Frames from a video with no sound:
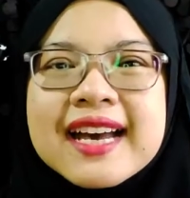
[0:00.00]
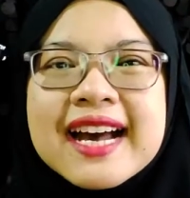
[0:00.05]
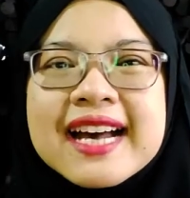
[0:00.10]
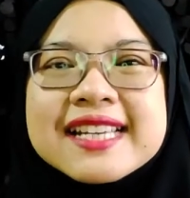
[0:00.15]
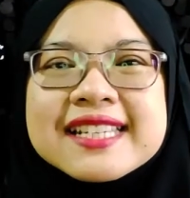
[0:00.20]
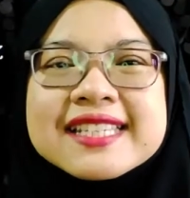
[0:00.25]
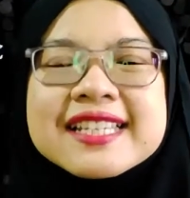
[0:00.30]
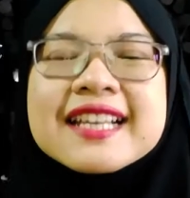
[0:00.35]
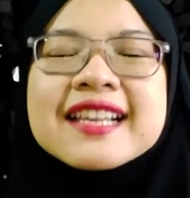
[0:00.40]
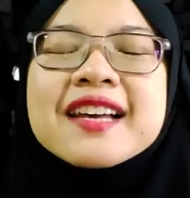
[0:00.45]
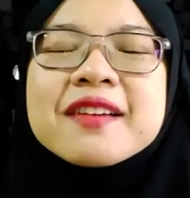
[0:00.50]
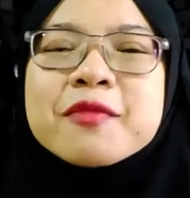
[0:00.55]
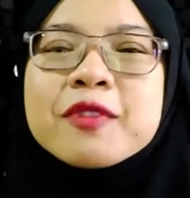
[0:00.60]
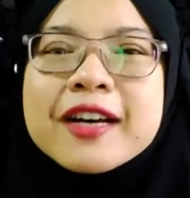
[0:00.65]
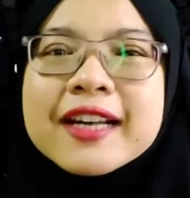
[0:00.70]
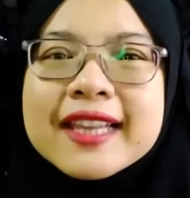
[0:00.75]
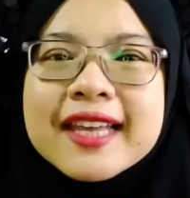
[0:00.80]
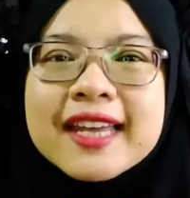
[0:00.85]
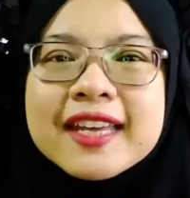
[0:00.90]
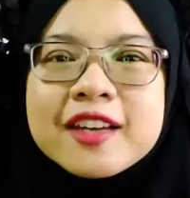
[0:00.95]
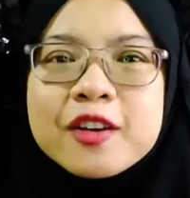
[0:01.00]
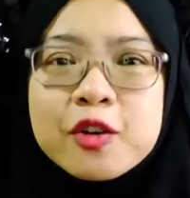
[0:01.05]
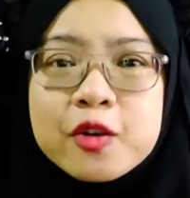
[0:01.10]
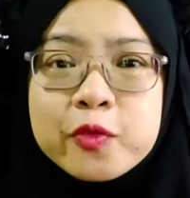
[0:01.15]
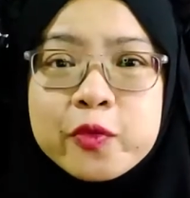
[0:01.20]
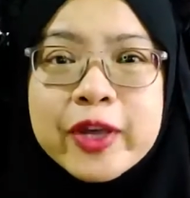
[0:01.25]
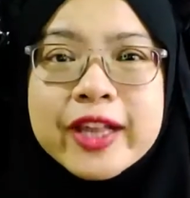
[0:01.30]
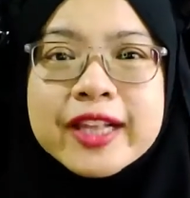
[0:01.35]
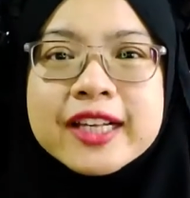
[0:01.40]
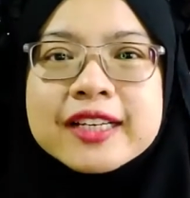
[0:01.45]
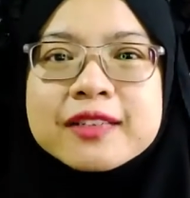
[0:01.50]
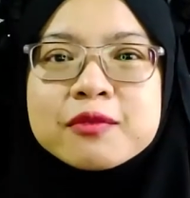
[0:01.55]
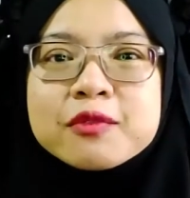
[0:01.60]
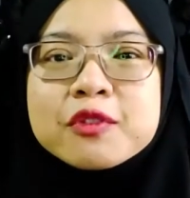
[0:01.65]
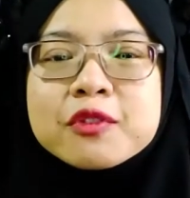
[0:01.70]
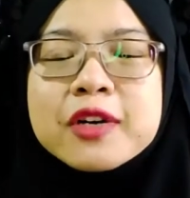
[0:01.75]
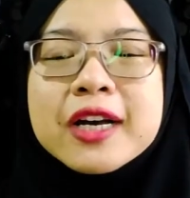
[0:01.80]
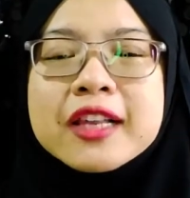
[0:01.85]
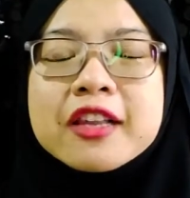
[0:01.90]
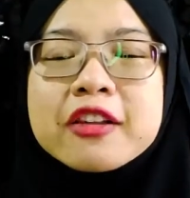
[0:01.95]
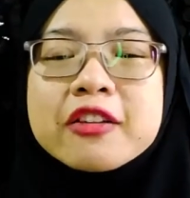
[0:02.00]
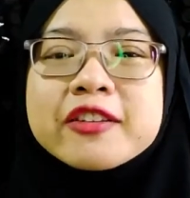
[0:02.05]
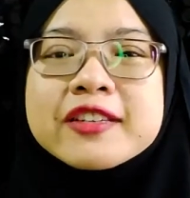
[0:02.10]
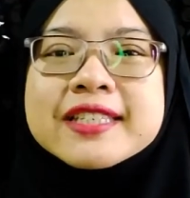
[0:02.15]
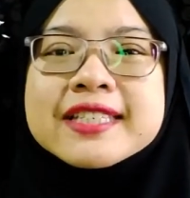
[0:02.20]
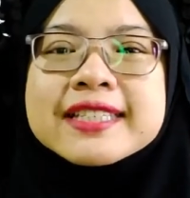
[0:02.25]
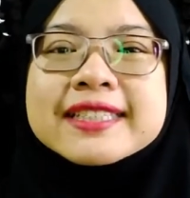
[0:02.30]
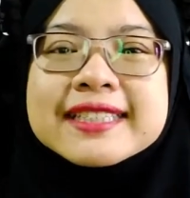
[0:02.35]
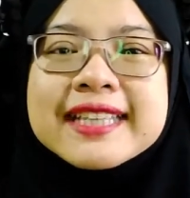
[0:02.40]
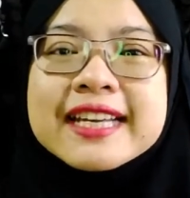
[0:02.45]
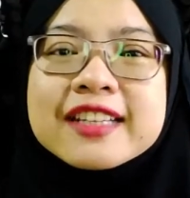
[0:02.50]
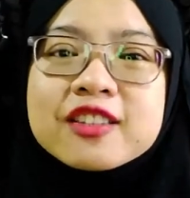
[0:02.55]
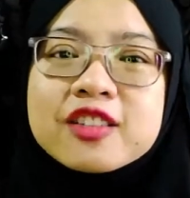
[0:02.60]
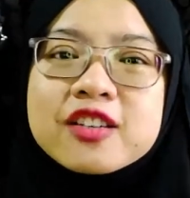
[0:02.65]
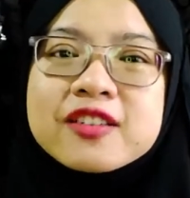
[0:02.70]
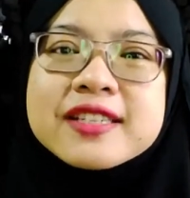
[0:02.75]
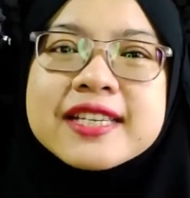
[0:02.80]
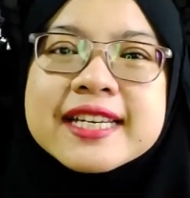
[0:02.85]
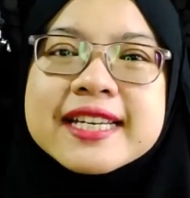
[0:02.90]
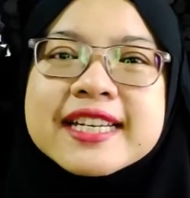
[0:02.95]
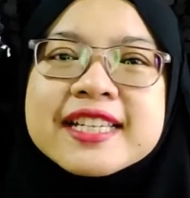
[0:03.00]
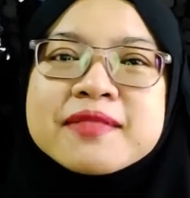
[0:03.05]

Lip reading: Assalamualaikum, welcome to Halalogy Tech Talk series.